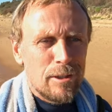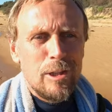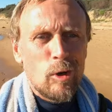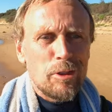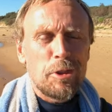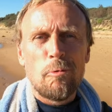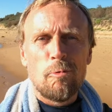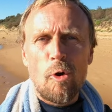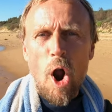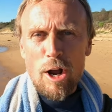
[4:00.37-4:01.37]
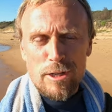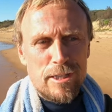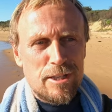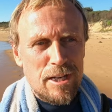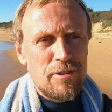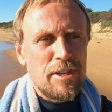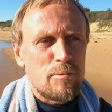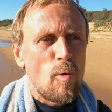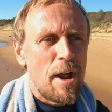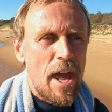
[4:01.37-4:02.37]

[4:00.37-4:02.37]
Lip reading: at the rocks in this one